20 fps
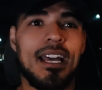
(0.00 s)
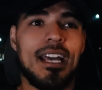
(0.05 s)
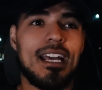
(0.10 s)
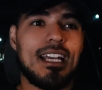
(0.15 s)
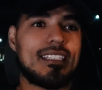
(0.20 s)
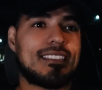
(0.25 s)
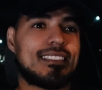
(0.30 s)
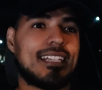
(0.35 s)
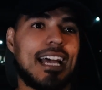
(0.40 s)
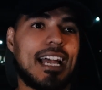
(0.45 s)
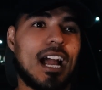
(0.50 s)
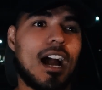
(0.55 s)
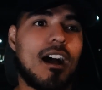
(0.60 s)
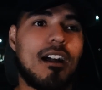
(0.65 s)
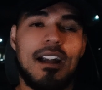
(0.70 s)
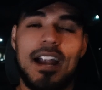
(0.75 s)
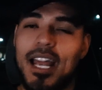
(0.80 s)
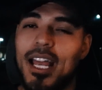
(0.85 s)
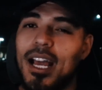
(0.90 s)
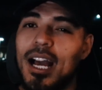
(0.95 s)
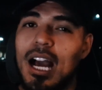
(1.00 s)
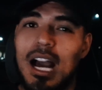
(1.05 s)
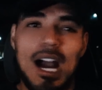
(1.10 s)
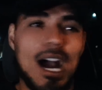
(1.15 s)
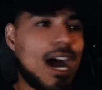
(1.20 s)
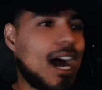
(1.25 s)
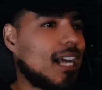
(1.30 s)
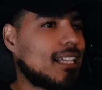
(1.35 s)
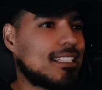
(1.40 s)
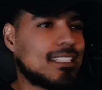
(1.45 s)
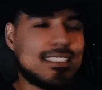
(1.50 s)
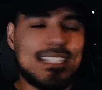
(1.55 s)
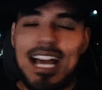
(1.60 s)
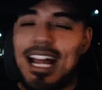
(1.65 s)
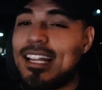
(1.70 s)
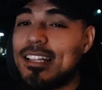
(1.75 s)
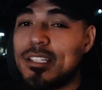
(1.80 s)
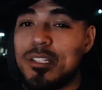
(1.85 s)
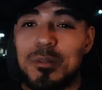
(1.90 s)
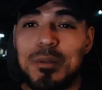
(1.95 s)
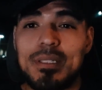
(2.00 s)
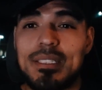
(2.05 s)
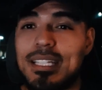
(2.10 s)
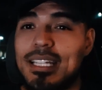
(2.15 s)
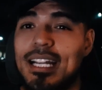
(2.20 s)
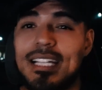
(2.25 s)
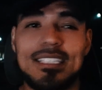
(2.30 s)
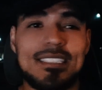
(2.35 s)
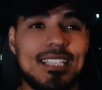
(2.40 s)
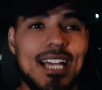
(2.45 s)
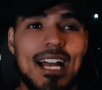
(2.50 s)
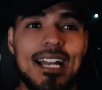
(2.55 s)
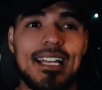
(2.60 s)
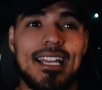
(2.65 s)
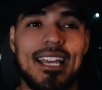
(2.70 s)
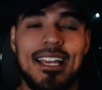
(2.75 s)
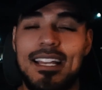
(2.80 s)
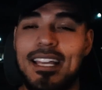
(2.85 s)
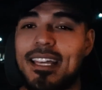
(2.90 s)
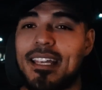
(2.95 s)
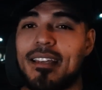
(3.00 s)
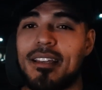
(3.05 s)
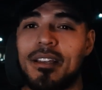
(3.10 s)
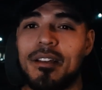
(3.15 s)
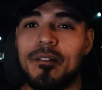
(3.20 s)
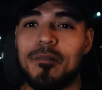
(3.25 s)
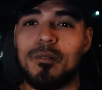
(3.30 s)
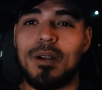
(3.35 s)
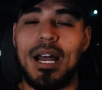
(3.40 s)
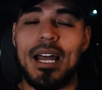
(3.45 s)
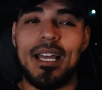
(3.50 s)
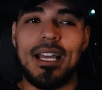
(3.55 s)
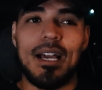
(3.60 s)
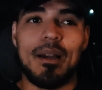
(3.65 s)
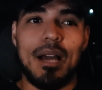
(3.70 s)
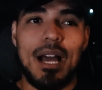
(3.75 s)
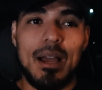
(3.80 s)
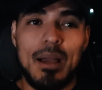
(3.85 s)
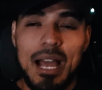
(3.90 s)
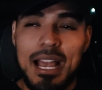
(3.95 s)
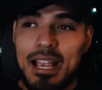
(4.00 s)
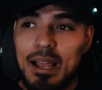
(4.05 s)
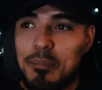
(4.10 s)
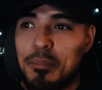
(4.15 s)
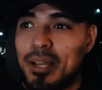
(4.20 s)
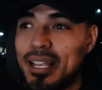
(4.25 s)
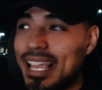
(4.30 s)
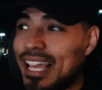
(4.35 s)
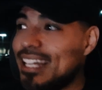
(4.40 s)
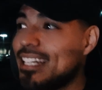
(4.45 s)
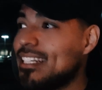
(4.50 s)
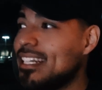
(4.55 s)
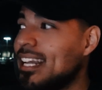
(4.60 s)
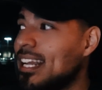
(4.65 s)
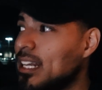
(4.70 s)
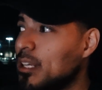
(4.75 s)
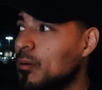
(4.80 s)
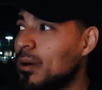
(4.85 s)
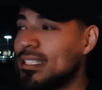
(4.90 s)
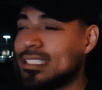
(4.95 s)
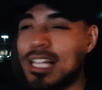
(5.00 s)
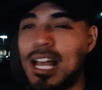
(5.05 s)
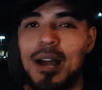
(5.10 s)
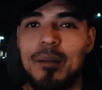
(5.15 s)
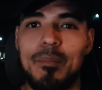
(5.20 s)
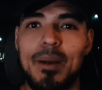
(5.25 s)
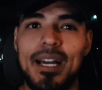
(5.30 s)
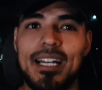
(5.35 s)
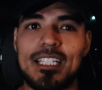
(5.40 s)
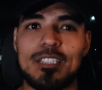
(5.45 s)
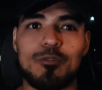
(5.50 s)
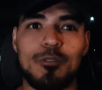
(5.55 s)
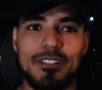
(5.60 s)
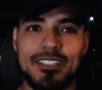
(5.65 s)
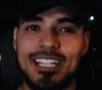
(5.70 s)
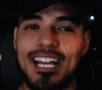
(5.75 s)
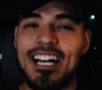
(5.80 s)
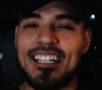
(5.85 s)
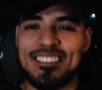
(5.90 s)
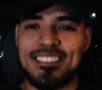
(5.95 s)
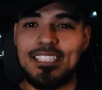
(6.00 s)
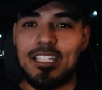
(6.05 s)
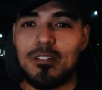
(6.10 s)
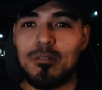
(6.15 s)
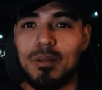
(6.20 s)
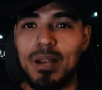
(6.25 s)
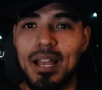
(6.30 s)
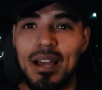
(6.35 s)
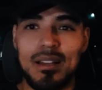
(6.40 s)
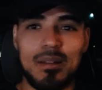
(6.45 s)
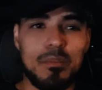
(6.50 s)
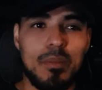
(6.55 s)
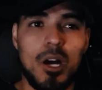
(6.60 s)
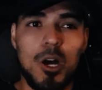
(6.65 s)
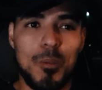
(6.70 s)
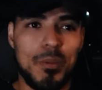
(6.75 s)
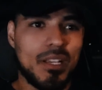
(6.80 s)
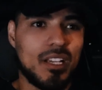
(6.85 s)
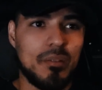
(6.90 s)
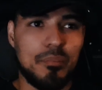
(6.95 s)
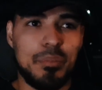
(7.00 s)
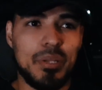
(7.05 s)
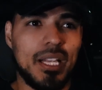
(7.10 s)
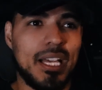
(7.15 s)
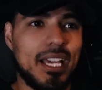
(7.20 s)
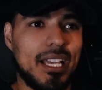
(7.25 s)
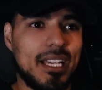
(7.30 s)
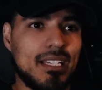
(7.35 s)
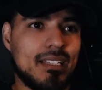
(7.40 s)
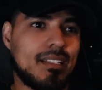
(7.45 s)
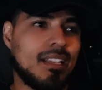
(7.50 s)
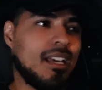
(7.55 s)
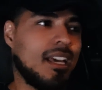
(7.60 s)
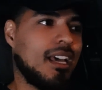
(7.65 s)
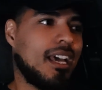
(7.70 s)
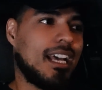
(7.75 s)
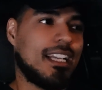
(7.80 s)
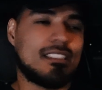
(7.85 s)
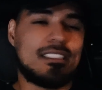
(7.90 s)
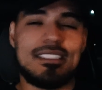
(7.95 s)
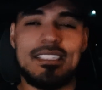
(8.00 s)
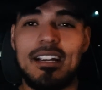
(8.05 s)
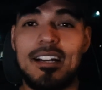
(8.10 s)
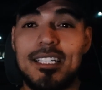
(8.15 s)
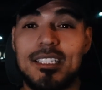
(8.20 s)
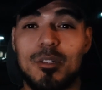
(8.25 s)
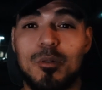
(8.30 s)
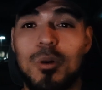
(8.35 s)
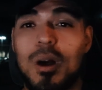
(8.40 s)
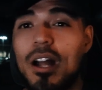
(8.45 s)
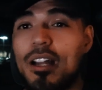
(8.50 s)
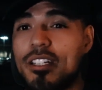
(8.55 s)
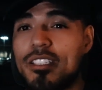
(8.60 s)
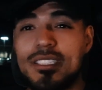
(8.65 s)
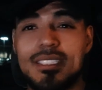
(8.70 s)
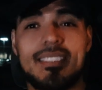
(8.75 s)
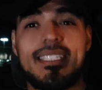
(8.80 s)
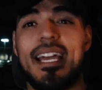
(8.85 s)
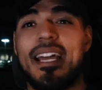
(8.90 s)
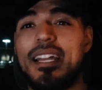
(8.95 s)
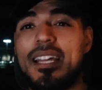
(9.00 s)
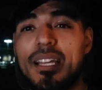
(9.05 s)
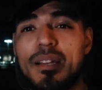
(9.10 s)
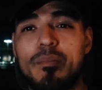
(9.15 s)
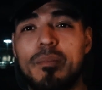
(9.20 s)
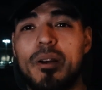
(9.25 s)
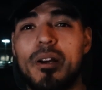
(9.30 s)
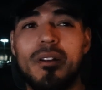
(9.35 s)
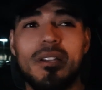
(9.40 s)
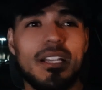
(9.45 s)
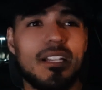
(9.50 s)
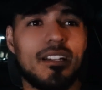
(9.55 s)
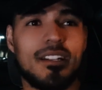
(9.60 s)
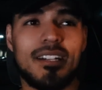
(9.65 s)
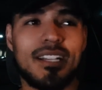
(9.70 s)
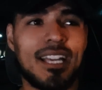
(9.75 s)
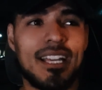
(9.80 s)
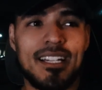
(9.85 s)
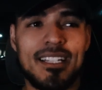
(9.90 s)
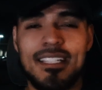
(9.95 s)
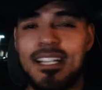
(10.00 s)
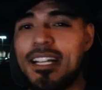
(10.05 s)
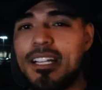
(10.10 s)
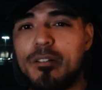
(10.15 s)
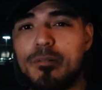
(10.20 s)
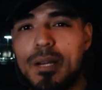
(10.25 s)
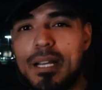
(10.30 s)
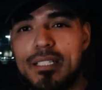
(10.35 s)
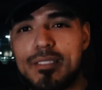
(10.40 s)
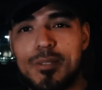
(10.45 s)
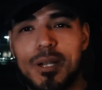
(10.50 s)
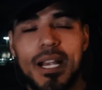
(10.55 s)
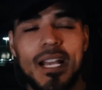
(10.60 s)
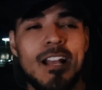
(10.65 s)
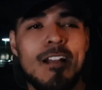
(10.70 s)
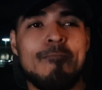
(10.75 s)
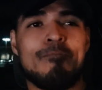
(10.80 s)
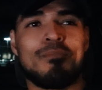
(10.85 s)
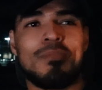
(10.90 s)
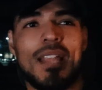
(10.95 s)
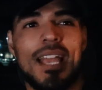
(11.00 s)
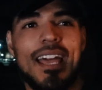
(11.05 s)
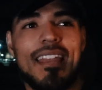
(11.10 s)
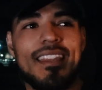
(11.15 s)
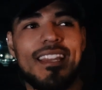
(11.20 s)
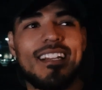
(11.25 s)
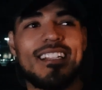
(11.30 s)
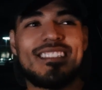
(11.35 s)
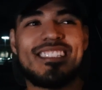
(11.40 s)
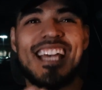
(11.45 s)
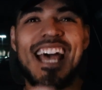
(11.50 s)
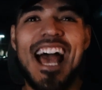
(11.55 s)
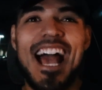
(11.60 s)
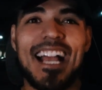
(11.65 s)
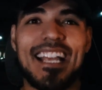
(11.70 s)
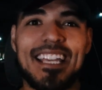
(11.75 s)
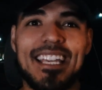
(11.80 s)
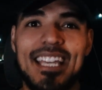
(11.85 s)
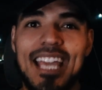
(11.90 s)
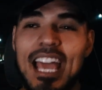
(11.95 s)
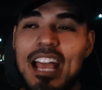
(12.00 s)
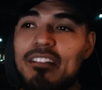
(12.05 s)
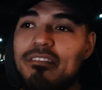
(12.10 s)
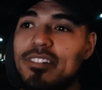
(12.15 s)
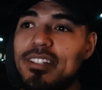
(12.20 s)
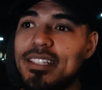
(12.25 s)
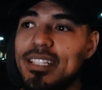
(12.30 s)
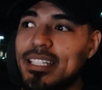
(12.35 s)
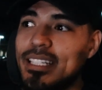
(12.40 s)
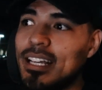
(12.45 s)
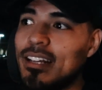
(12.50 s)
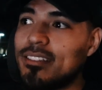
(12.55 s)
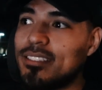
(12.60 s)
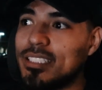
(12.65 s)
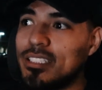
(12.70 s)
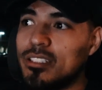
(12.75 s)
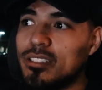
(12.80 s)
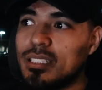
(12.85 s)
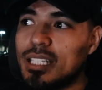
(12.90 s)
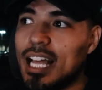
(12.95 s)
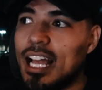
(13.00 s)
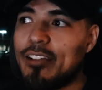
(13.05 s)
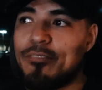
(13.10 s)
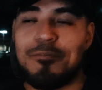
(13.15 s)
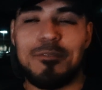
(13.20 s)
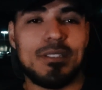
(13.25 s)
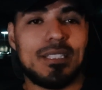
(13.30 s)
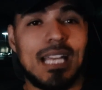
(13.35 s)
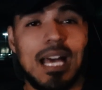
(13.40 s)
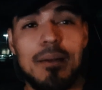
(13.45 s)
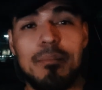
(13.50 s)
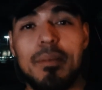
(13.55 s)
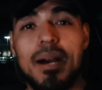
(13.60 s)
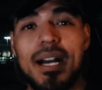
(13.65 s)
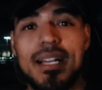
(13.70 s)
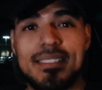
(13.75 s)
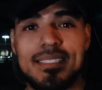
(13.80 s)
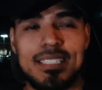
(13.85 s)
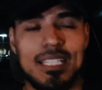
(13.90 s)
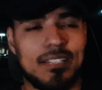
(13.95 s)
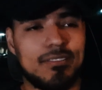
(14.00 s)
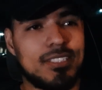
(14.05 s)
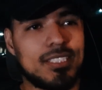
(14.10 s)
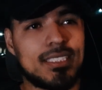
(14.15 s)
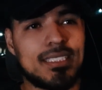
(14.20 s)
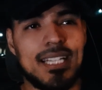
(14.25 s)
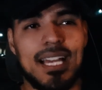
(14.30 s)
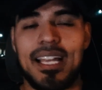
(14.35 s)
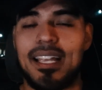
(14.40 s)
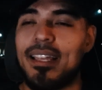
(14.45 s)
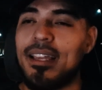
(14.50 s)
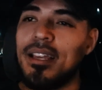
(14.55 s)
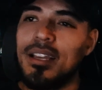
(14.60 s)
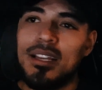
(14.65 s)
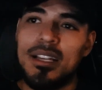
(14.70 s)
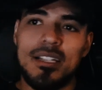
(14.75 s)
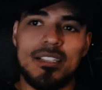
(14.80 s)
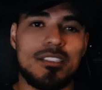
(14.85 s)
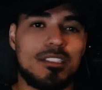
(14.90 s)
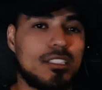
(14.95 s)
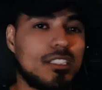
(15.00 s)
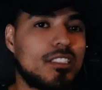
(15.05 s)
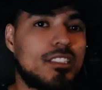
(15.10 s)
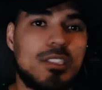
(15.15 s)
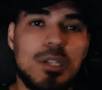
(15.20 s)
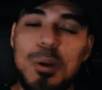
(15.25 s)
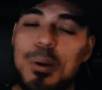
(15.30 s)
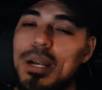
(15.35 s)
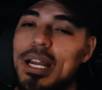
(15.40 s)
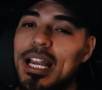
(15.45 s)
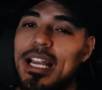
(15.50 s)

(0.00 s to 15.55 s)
it's like, all right, I just gotta do it. Then I just gotta get in right? I, I, am gonna get in anyways. I might as well not sit around and mope and complain and, and stare at the water. Just get in, bro. Like you're gonna get in anyways, right? And then attacking everything else in your life with that mindset of just like, just do it